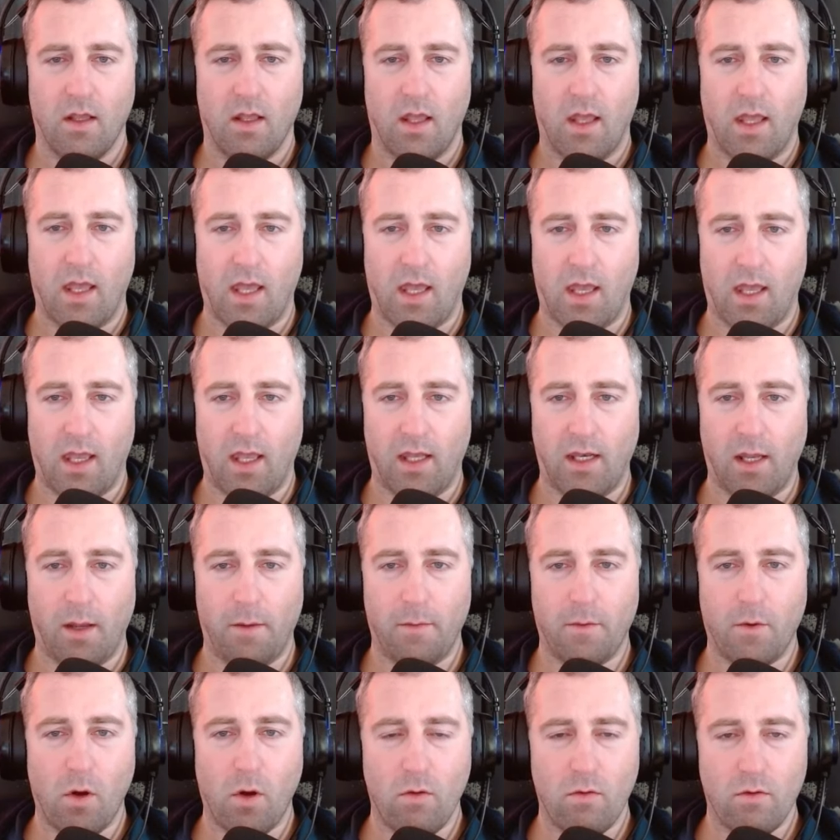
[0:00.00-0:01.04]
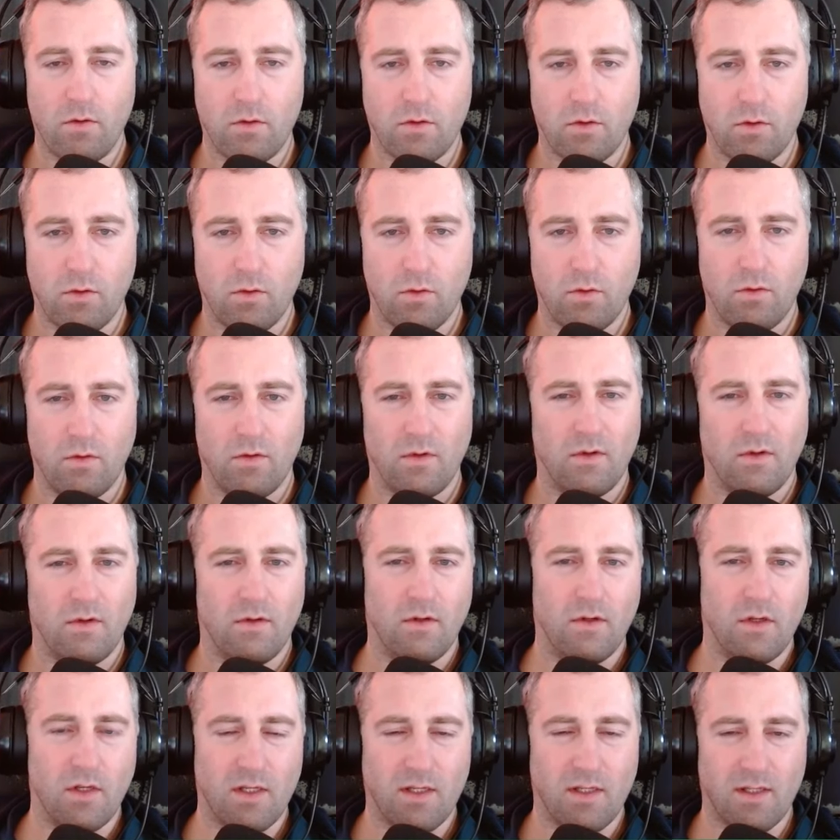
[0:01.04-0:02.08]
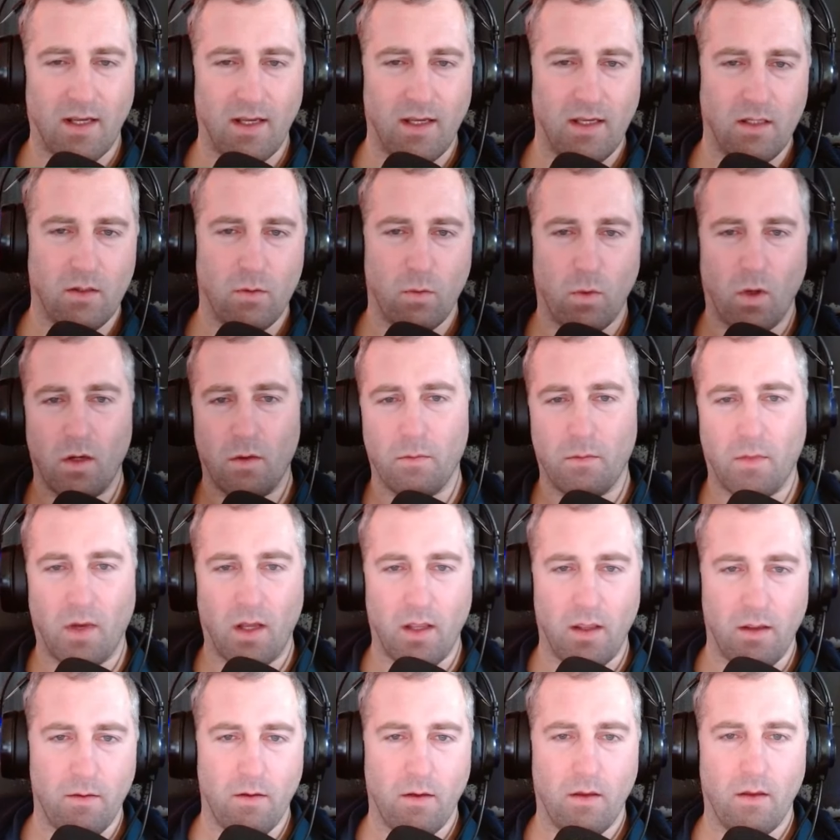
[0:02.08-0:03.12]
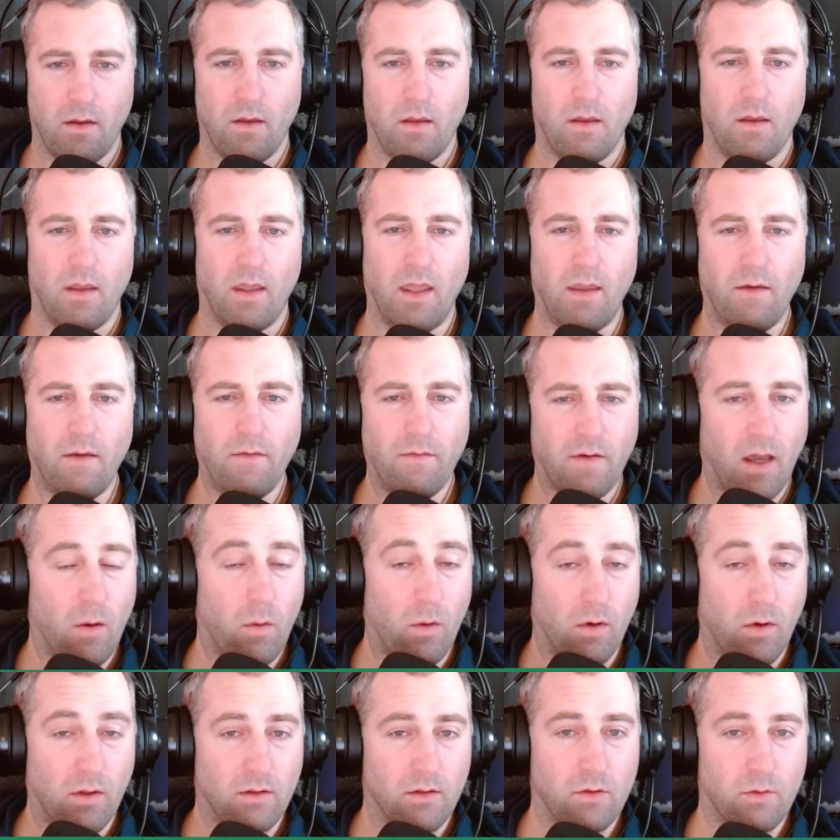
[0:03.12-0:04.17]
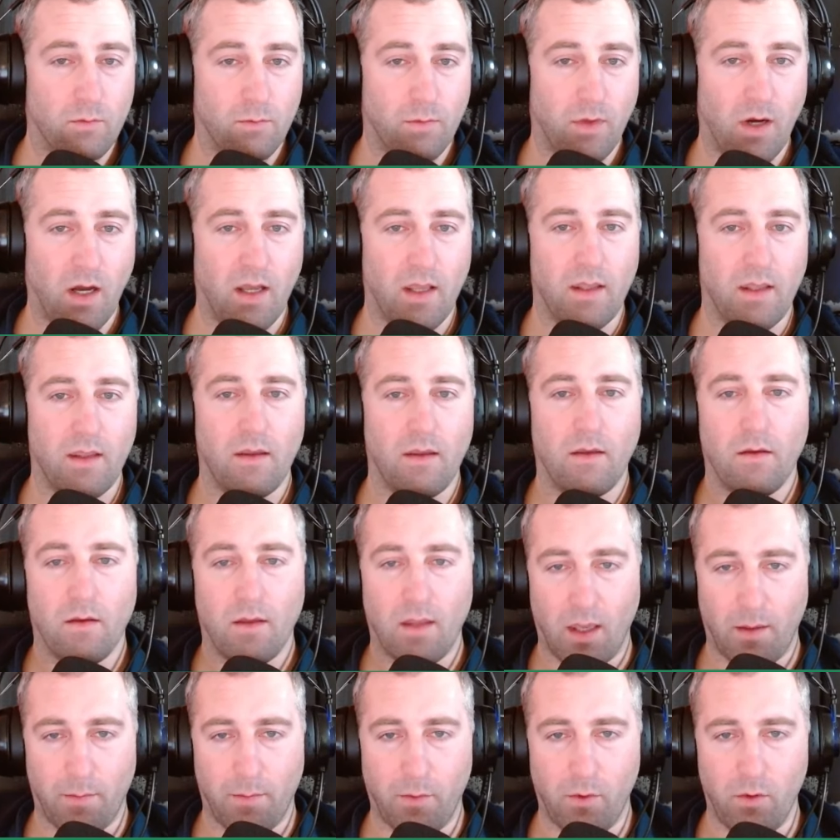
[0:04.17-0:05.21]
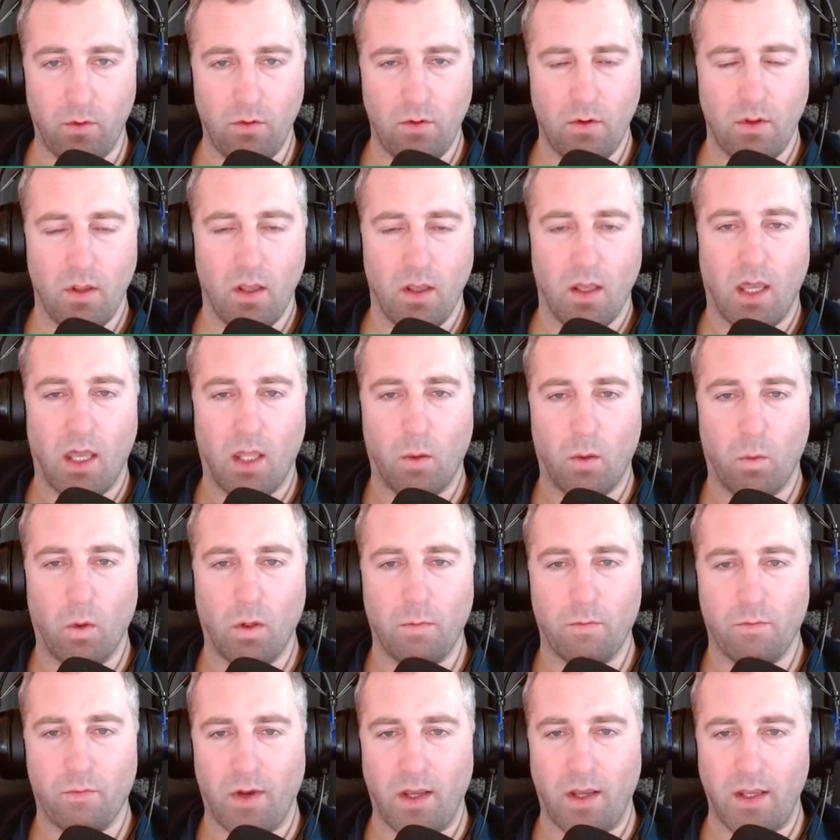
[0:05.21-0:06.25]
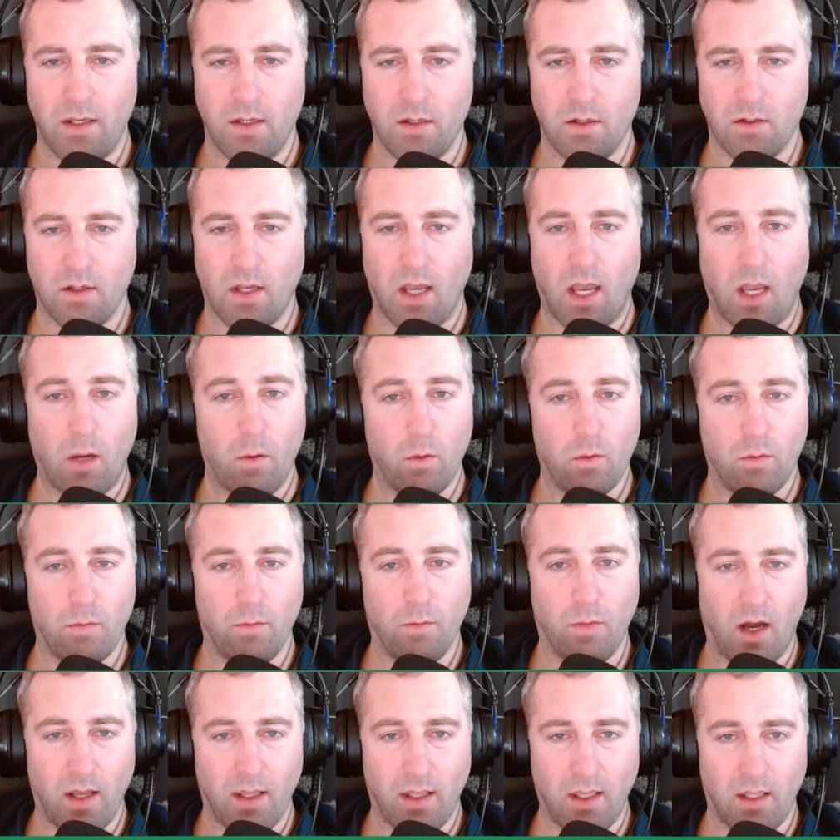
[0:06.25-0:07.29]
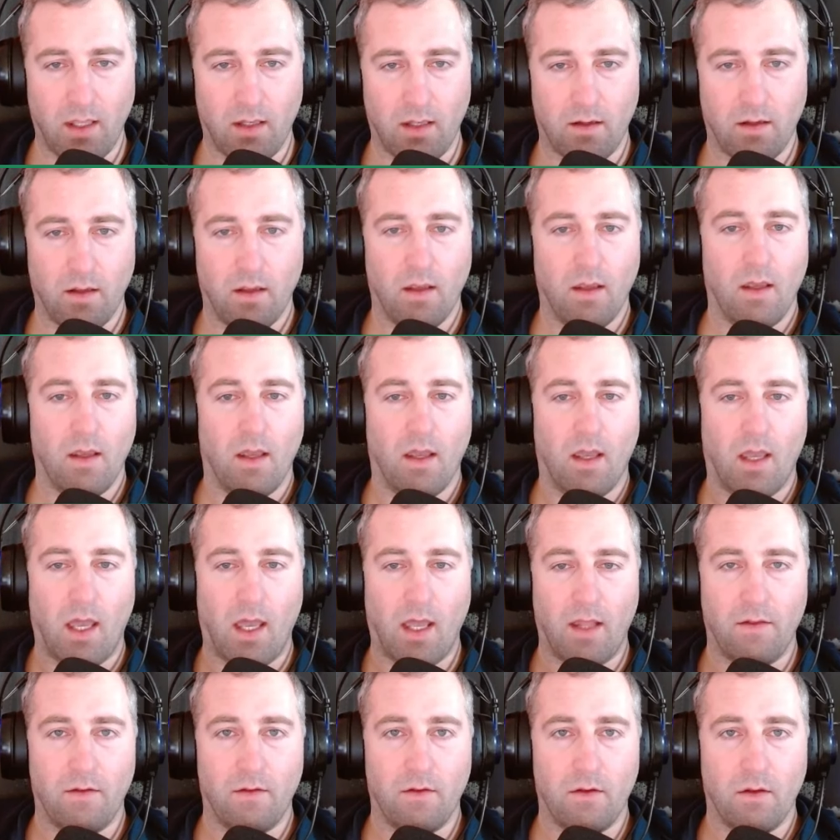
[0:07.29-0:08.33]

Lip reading: and I'm going to decide if I wanted to buy Apple, at what prices I would buy in. And